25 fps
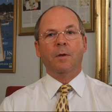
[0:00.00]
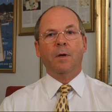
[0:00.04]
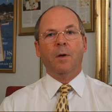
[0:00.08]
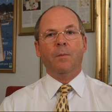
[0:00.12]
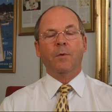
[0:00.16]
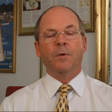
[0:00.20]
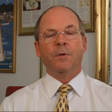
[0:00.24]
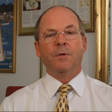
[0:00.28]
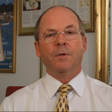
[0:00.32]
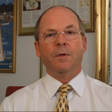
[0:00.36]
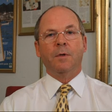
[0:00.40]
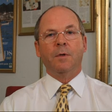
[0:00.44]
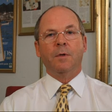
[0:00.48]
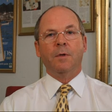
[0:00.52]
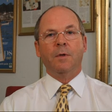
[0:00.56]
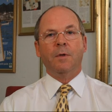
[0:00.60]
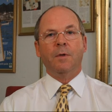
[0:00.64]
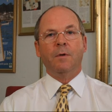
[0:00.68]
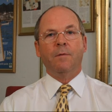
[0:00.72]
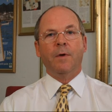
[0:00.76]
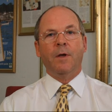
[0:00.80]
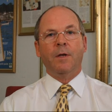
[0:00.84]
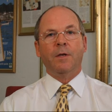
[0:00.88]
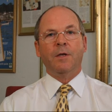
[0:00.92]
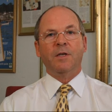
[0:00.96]
up until
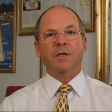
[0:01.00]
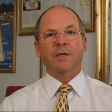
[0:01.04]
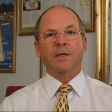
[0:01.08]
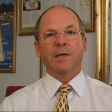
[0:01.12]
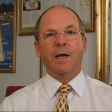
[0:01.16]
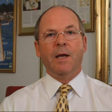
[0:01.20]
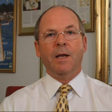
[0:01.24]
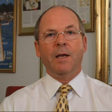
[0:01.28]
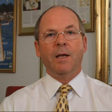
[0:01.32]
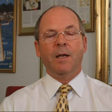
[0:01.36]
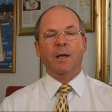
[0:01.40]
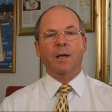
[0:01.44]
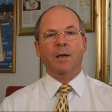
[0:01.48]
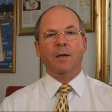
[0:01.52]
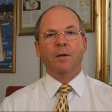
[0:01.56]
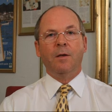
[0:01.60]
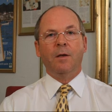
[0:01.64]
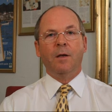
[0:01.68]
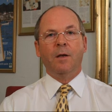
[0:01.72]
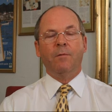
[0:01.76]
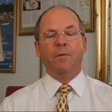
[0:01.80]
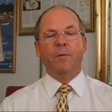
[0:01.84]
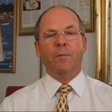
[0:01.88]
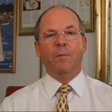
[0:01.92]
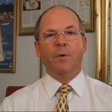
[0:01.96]
you've had your scan done,
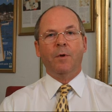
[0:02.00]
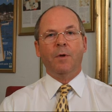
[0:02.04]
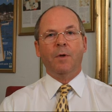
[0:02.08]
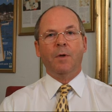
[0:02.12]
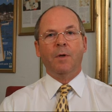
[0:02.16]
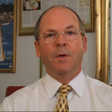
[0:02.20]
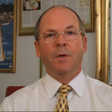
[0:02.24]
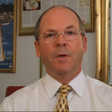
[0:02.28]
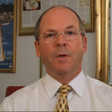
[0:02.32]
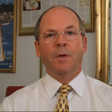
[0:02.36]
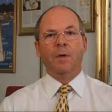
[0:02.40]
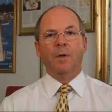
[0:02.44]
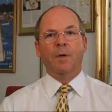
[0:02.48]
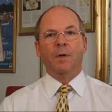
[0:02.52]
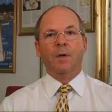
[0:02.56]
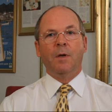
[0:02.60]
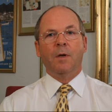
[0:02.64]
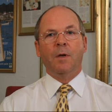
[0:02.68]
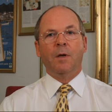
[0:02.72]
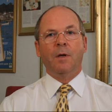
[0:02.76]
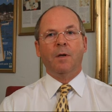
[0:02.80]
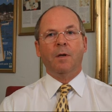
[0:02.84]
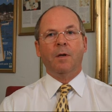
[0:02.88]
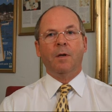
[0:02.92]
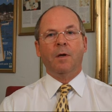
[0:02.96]
everybody
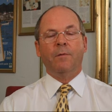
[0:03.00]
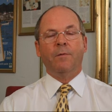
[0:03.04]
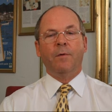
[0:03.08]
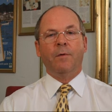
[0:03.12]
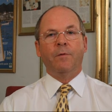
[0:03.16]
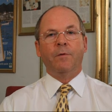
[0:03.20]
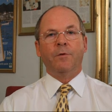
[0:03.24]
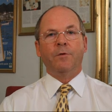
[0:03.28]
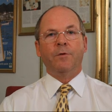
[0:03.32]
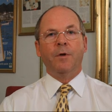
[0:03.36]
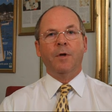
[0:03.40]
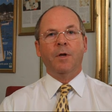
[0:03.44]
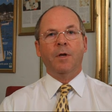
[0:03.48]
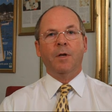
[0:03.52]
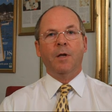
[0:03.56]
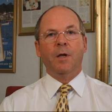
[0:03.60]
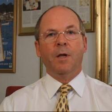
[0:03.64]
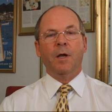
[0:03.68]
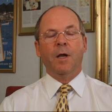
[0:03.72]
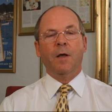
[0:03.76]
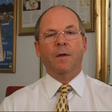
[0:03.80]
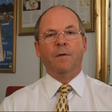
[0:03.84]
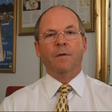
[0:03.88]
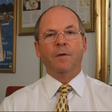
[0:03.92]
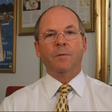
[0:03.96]
uh, that I've ever treated,
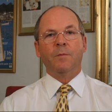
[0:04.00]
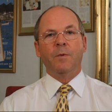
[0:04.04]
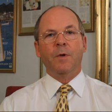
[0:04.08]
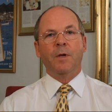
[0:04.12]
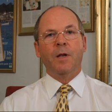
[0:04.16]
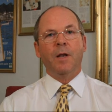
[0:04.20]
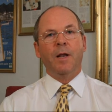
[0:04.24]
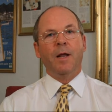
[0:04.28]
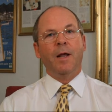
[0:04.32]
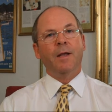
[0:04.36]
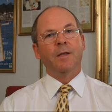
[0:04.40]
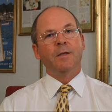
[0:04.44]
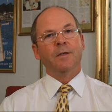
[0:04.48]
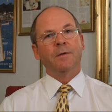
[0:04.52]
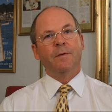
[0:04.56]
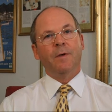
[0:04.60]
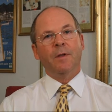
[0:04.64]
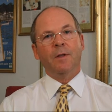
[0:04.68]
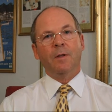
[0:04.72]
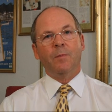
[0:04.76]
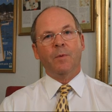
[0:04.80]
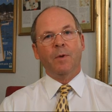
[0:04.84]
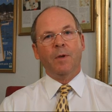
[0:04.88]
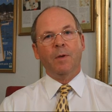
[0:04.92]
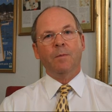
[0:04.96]
their health has been in the hands of
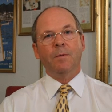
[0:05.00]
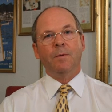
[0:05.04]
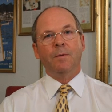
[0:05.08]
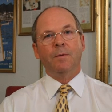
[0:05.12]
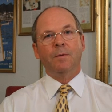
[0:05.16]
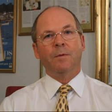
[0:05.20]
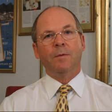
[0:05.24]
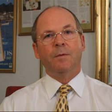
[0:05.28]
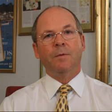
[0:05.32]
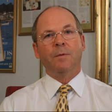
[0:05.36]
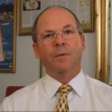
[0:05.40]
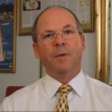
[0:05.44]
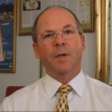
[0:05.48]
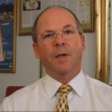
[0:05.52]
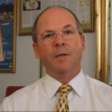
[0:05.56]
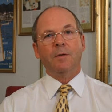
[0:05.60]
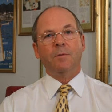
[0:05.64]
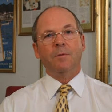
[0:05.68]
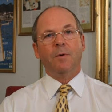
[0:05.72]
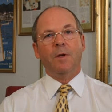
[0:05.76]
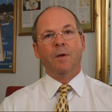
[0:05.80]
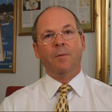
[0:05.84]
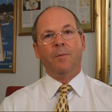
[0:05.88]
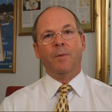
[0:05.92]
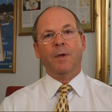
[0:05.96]
other people. And
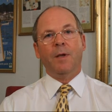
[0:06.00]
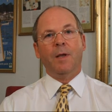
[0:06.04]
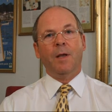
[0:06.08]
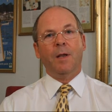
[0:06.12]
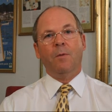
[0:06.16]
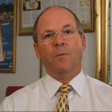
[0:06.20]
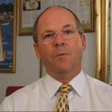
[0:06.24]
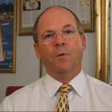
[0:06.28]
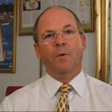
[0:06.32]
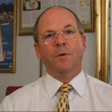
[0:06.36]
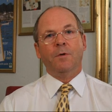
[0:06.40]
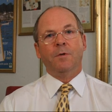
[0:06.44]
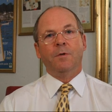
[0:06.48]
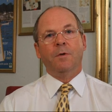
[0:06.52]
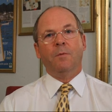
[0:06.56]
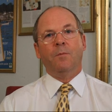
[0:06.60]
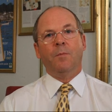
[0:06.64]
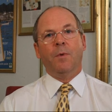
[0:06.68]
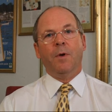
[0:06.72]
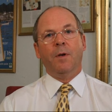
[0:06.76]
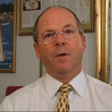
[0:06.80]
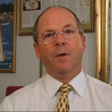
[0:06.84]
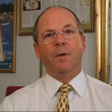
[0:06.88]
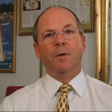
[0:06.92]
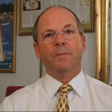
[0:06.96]
that's why they've been getting worse, not
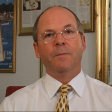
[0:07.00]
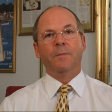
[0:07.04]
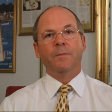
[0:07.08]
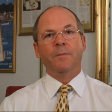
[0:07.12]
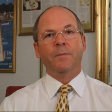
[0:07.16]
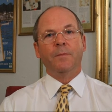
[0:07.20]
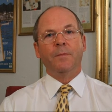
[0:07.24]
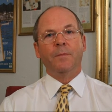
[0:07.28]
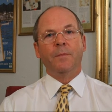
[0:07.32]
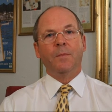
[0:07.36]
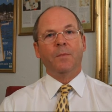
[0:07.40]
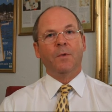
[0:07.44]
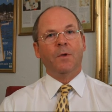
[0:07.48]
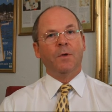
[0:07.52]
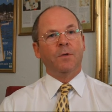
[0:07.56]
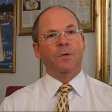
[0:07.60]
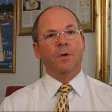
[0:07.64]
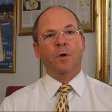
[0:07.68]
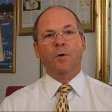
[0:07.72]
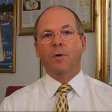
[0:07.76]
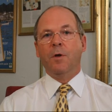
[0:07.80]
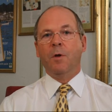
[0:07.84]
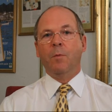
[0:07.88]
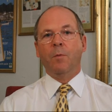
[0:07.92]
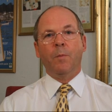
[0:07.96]
better. There's
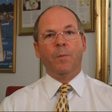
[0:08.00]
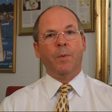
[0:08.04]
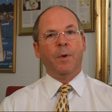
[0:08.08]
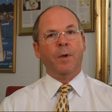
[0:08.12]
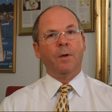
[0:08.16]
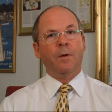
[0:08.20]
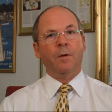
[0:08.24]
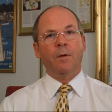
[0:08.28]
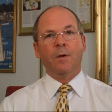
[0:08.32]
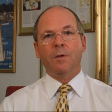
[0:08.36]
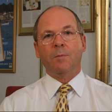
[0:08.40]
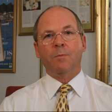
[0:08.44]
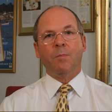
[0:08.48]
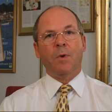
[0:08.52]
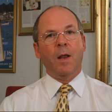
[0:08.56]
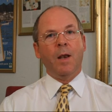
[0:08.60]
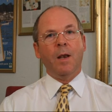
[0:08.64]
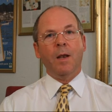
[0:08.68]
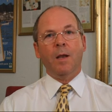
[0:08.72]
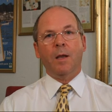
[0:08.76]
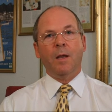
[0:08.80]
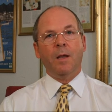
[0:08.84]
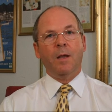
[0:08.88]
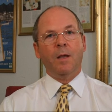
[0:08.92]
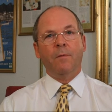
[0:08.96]
no human being on this
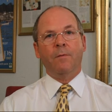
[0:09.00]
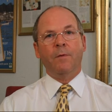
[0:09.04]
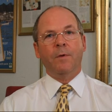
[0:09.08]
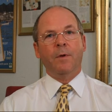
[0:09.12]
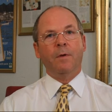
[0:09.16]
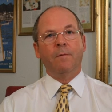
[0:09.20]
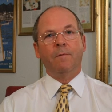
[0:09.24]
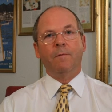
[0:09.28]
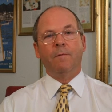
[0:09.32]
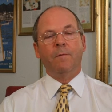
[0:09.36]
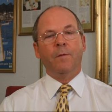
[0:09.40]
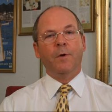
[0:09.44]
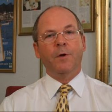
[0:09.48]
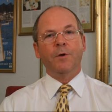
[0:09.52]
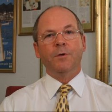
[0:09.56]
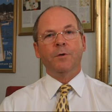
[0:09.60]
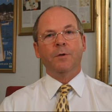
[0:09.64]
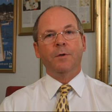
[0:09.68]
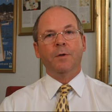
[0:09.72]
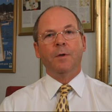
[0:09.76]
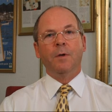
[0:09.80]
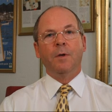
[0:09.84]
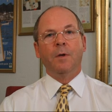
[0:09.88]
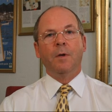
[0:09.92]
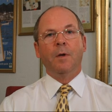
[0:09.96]
planet can give you the
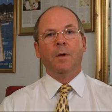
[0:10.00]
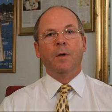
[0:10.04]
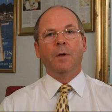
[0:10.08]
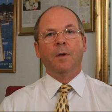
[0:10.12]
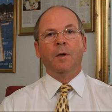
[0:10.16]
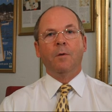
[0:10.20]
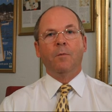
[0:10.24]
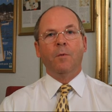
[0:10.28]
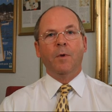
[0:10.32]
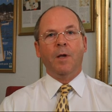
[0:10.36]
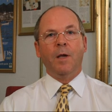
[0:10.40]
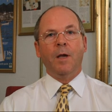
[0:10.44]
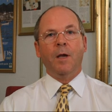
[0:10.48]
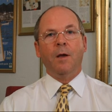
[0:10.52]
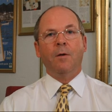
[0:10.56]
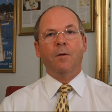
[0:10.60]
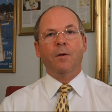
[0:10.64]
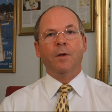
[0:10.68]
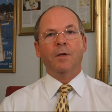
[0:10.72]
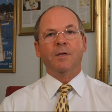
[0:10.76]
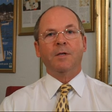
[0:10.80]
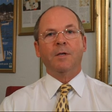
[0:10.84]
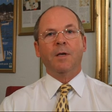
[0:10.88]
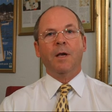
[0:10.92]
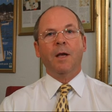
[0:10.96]
information that we get on
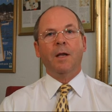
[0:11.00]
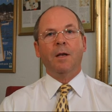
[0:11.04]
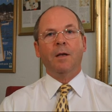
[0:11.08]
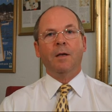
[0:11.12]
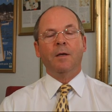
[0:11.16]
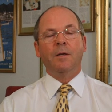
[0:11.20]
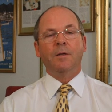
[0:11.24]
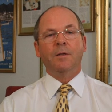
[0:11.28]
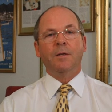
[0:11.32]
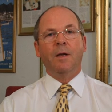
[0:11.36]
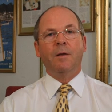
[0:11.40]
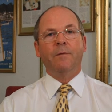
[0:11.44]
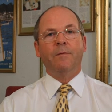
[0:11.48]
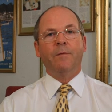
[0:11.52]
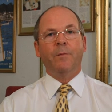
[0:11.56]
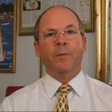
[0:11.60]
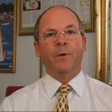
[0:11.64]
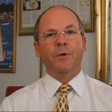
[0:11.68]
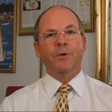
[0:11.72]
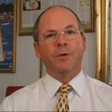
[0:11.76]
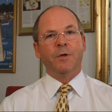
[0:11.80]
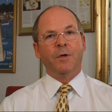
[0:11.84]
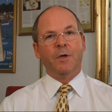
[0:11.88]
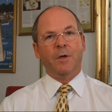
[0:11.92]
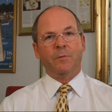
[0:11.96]
the scan because that
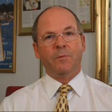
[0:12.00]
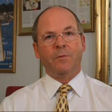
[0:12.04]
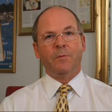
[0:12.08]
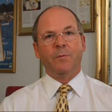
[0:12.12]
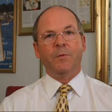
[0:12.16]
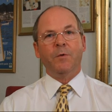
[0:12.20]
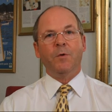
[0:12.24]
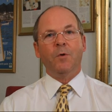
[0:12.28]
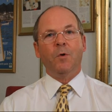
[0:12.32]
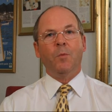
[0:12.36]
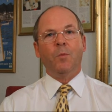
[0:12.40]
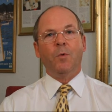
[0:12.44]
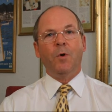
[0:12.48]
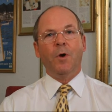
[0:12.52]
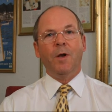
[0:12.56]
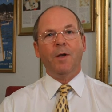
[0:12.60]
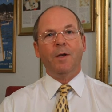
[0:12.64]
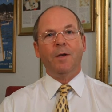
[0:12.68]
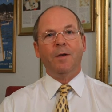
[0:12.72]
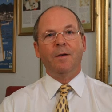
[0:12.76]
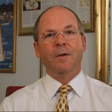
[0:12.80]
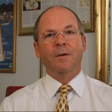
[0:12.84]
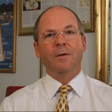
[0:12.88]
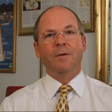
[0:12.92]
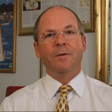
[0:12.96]
information comes from your brain
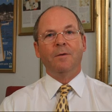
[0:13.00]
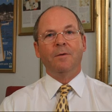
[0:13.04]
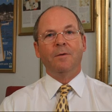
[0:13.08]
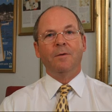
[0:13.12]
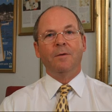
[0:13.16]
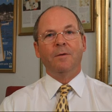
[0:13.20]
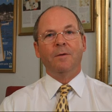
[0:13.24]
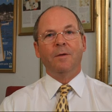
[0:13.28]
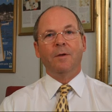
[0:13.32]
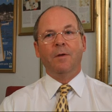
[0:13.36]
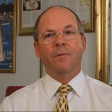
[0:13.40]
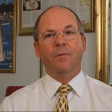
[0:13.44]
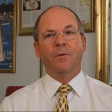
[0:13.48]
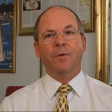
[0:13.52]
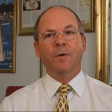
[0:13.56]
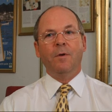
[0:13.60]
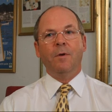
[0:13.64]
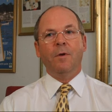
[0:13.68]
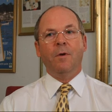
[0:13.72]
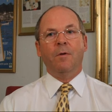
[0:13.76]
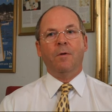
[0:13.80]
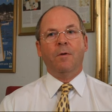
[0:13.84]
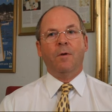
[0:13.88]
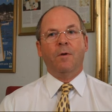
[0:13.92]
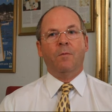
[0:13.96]
and even you
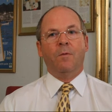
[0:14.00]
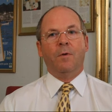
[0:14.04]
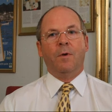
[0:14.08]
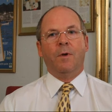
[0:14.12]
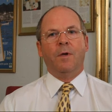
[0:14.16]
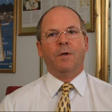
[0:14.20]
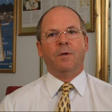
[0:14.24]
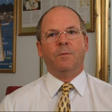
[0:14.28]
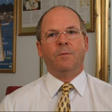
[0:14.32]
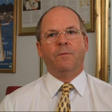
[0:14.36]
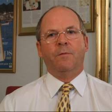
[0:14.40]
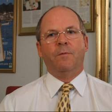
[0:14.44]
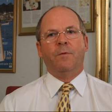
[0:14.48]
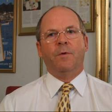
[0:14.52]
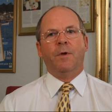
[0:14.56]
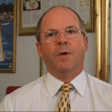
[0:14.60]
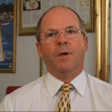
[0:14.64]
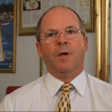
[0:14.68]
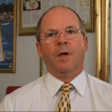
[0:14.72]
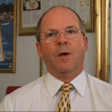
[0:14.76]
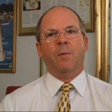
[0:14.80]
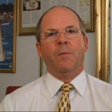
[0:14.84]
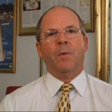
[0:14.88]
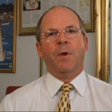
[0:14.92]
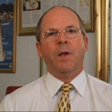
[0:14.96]
don't know what it is before you
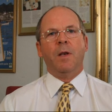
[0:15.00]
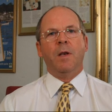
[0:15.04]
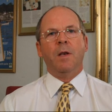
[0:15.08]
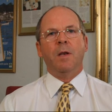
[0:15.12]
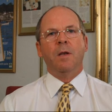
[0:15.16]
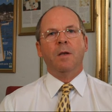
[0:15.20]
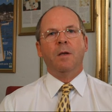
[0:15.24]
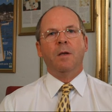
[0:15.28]
come in.